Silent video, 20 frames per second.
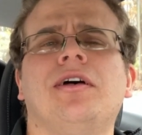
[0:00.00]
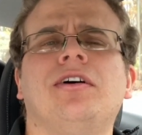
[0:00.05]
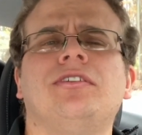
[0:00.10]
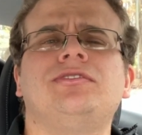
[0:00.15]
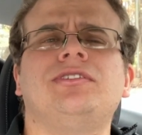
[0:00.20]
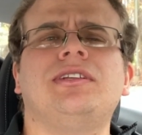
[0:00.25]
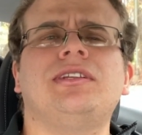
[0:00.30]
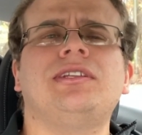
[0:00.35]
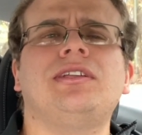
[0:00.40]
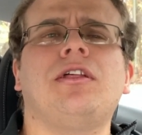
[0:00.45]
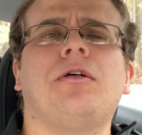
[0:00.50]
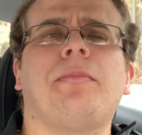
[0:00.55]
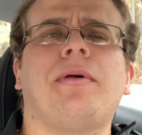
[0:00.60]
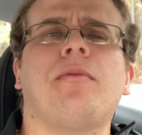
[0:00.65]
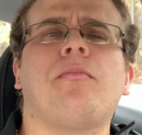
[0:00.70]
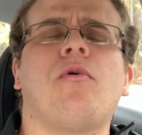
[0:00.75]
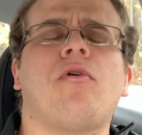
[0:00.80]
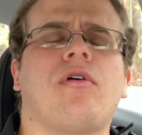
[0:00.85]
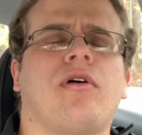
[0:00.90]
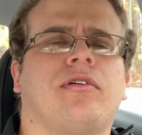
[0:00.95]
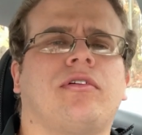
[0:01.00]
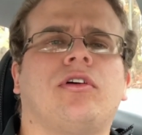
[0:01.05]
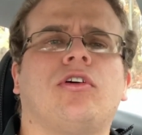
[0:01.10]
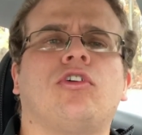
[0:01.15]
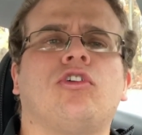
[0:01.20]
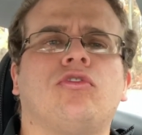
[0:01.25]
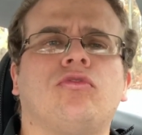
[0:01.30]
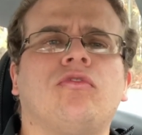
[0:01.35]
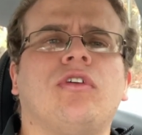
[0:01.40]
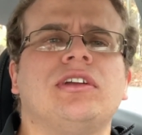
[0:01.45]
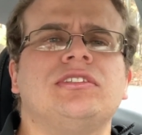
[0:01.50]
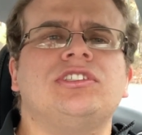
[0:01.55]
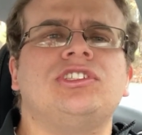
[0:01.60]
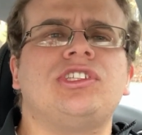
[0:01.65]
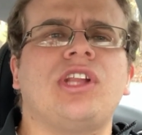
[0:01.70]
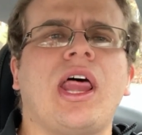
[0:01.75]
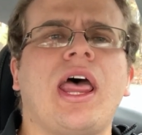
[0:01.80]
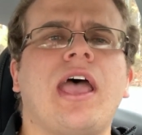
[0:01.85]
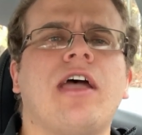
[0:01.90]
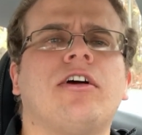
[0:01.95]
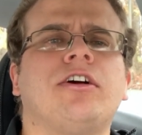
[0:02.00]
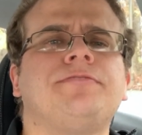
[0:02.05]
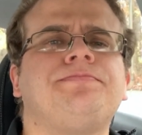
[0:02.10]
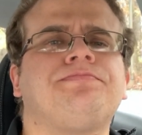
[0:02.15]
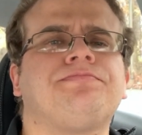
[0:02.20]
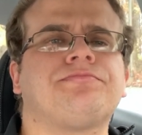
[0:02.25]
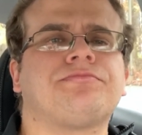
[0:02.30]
so there's a little bit more crunch there.